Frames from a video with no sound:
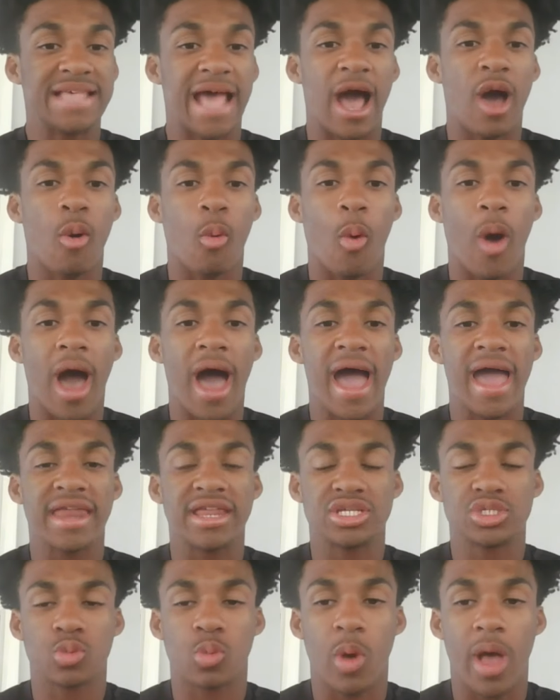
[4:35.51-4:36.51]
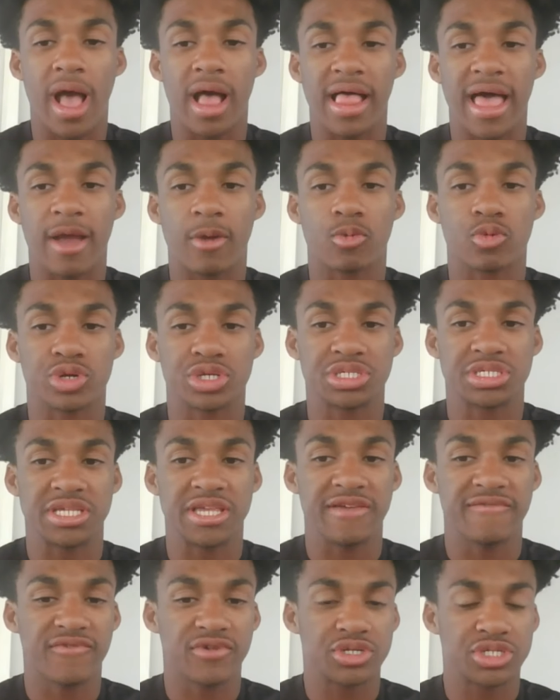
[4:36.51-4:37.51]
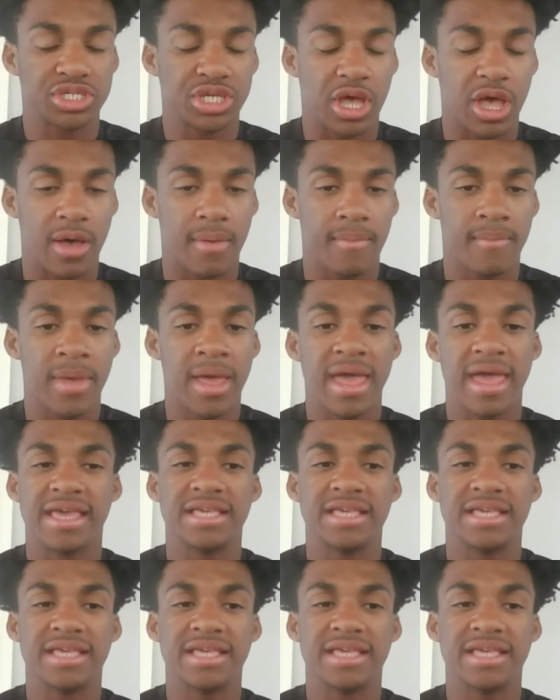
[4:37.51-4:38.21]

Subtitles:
out wide as well at receiver some.